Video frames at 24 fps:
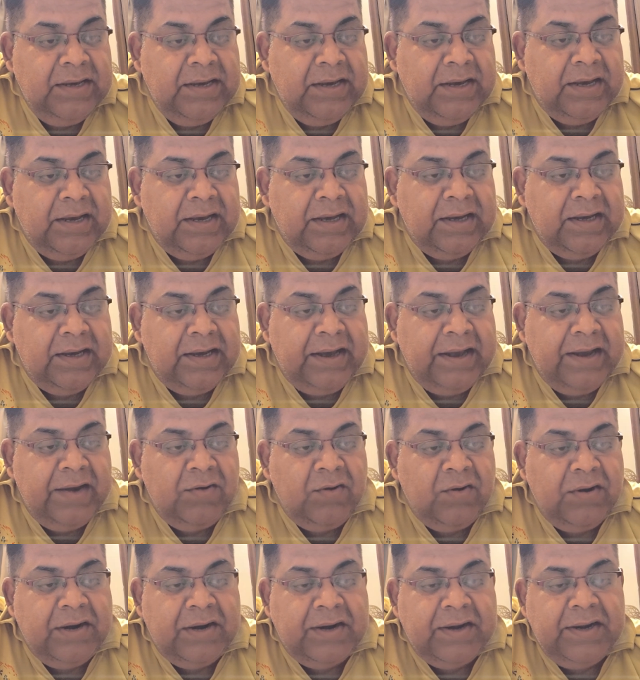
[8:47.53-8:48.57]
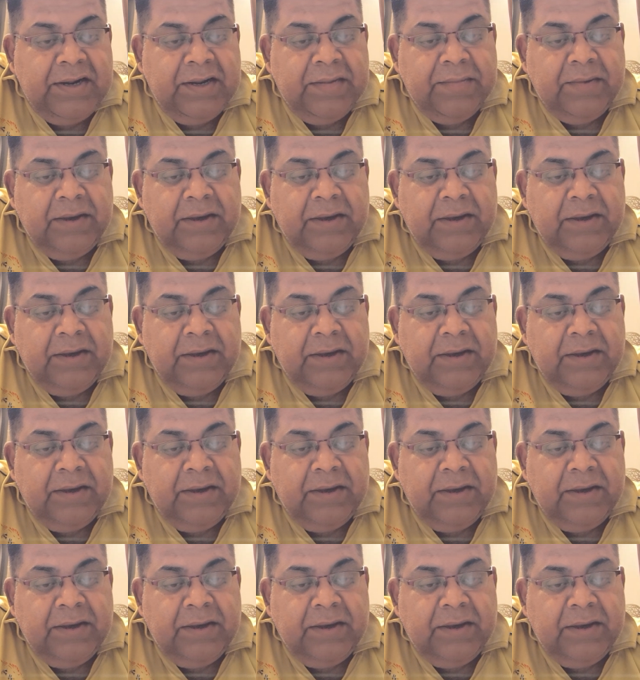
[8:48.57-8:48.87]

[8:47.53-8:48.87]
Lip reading: and conducting